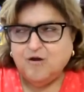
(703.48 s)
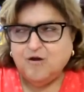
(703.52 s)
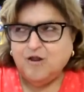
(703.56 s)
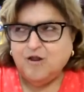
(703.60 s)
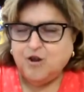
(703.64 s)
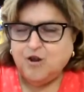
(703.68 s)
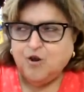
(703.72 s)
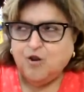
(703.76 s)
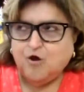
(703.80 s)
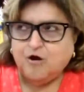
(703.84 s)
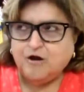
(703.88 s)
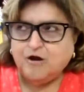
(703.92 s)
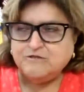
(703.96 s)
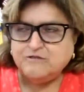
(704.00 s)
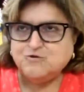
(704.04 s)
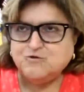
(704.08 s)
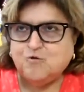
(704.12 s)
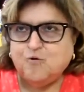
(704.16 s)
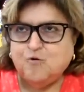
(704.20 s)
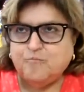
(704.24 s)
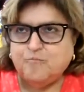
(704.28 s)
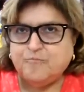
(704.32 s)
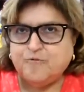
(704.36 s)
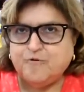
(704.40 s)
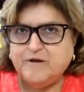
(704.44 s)
large
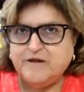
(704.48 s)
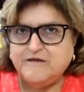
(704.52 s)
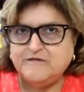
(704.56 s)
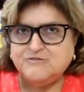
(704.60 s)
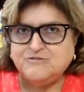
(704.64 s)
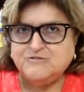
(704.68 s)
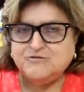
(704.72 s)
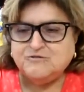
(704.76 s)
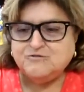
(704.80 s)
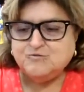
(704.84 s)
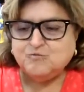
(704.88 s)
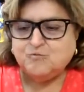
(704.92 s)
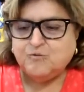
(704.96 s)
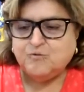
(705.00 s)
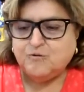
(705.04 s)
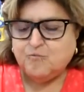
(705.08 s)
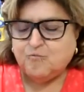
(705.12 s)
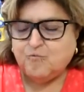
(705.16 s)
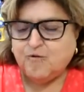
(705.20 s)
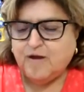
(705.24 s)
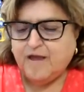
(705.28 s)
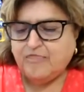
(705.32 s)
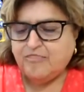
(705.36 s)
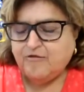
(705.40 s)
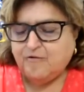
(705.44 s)
corporations would
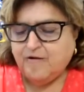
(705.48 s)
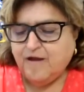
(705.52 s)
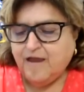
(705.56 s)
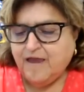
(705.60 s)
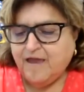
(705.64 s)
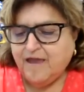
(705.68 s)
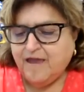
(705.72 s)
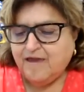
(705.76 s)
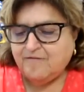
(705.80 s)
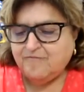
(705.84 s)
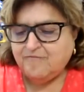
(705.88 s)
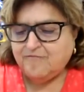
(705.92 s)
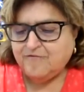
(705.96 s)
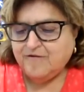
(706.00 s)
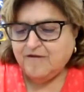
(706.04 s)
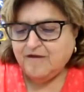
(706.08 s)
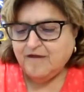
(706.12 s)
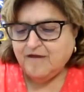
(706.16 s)
rather have